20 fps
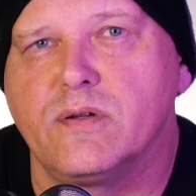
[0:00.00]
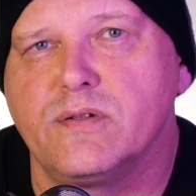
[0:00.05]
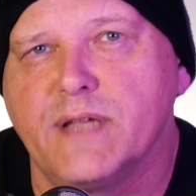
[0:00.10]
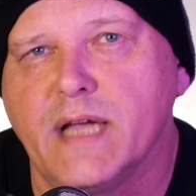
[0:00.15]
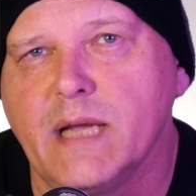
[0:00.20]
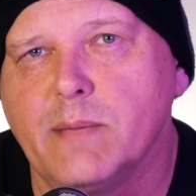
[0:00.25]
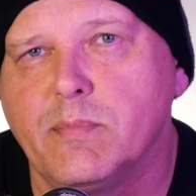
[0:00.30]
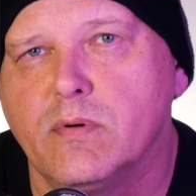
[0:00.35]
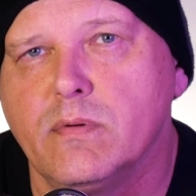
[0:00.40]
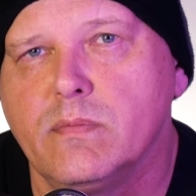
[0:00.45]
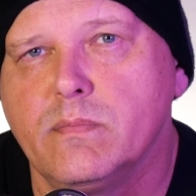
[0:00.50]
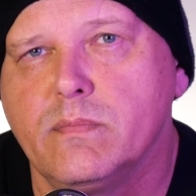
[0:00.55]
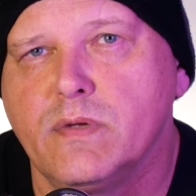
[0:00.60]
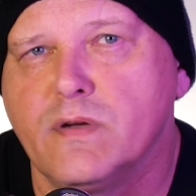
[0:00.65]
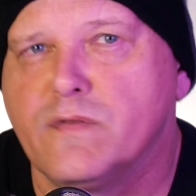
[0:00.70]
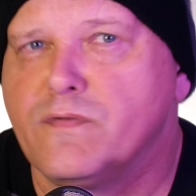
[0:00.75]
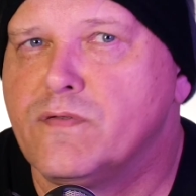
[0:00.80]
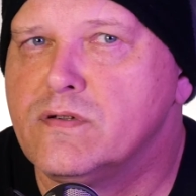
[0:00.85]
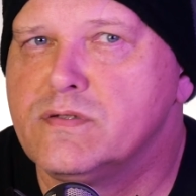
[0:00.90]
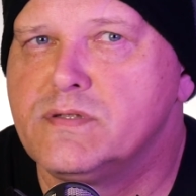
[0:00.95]
a table,
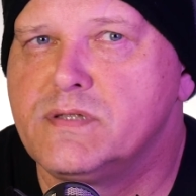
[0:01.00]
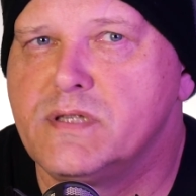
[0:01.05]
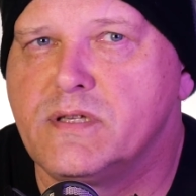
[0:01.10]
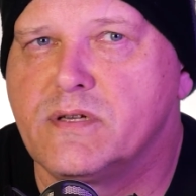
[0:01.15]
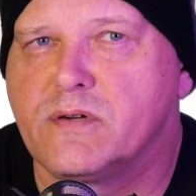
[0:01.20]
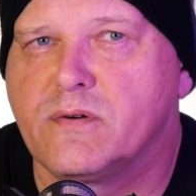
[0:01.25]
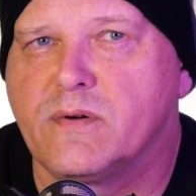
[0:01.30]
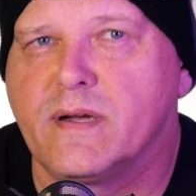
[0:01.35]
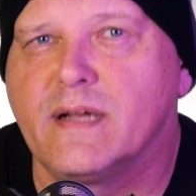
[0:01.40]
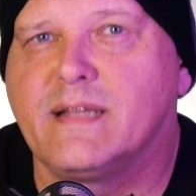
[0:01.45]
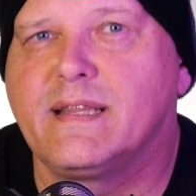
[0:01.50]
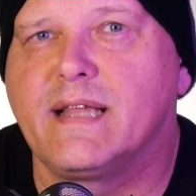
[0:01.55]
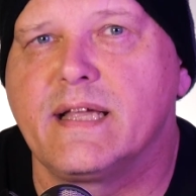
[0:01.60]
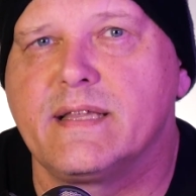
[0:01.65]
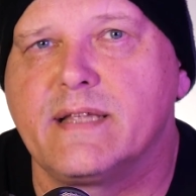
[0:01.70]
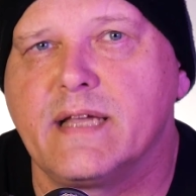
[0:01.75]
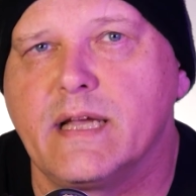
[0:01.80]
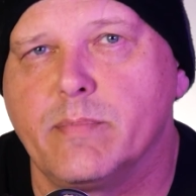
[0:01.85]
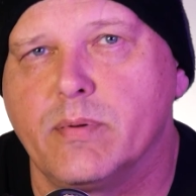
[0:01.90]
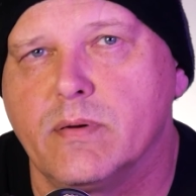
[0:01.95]
you first need to create
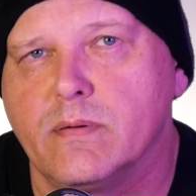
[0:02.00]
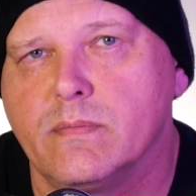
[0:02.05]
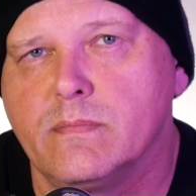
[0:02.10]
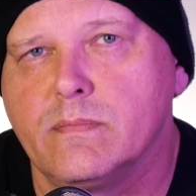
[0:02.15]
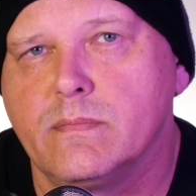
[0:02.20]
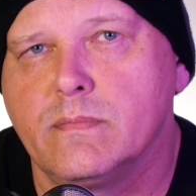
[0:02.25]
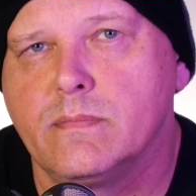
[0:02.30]
that table.